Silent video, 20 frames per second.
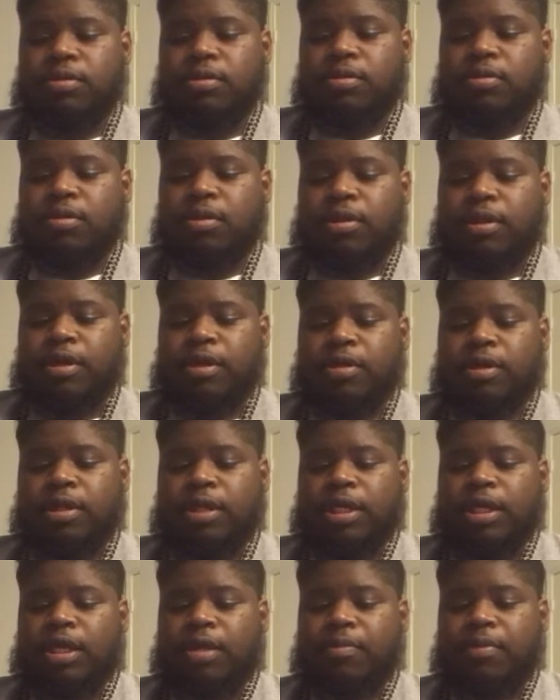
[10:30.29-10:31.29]
You know, they're going
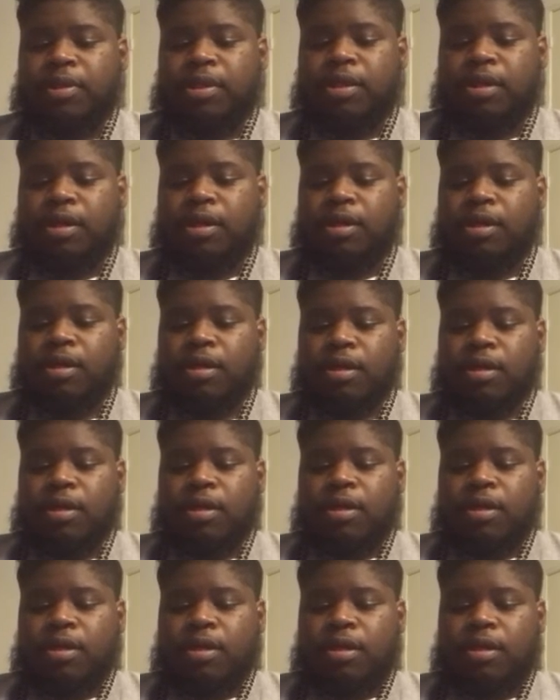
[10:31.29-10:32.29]
to keep the
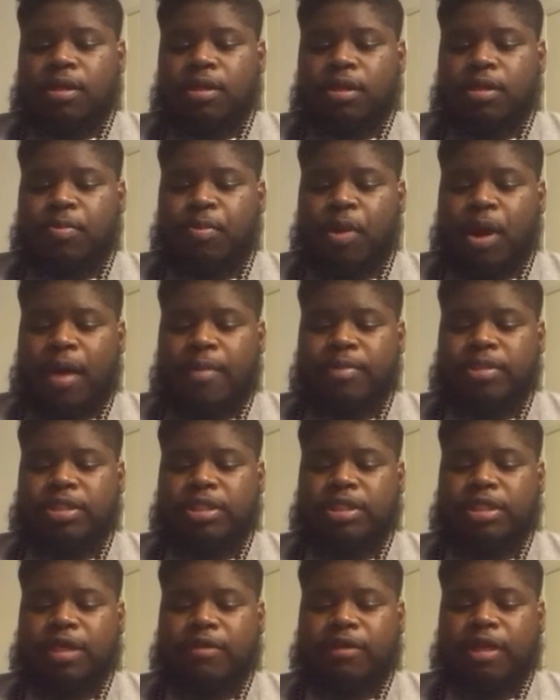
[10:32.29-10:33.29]
the
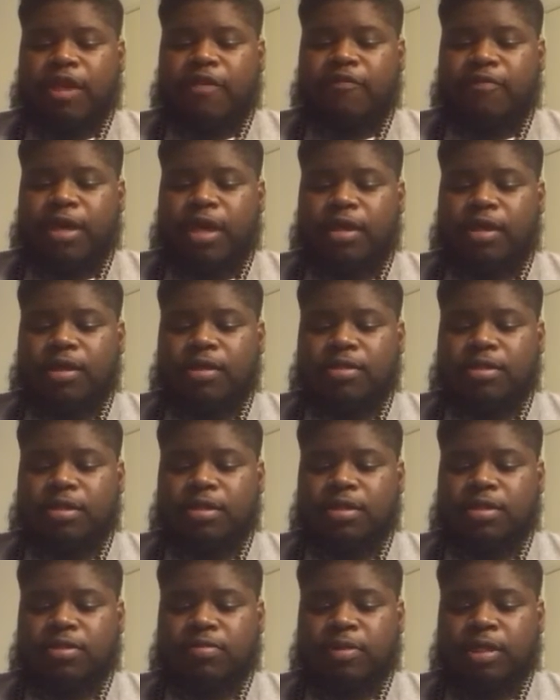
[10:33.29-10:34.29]
promises that they've made
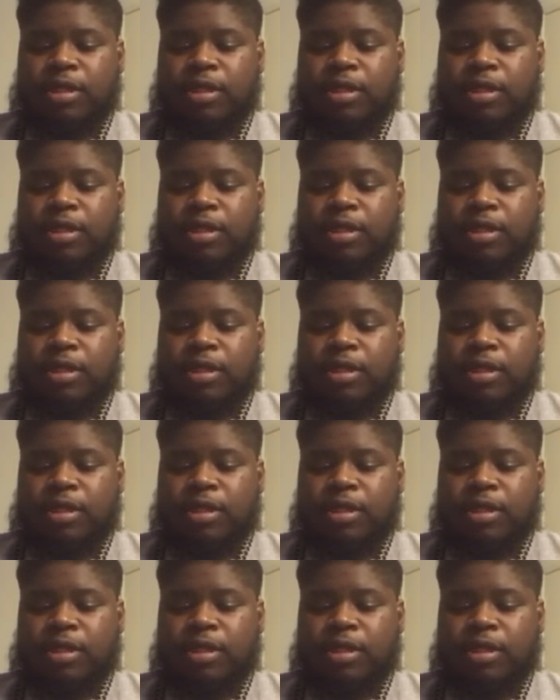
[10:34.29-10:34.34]
unto us,